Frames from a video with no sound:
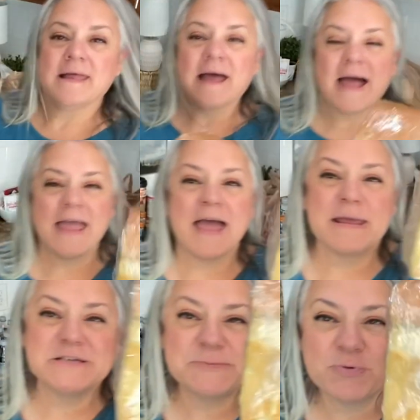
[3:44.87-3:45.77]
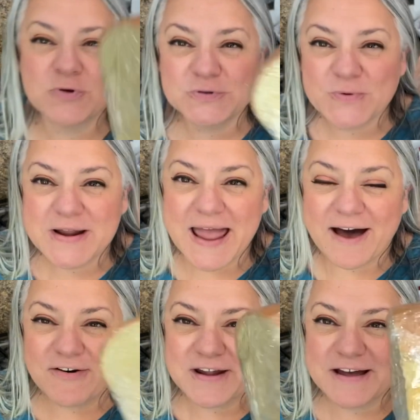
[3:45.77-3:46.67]
I just pulled one
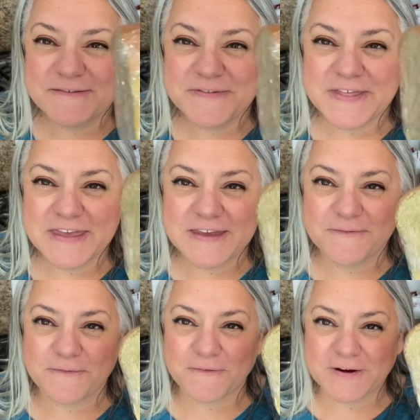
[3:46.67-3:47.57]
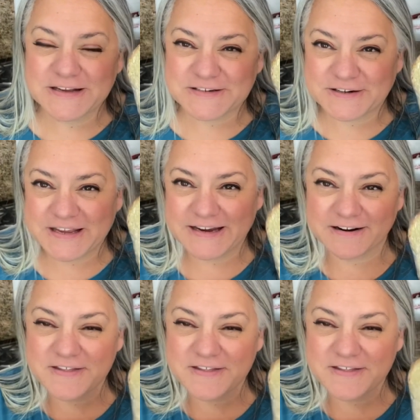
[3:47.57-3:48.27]
out of the freezer here.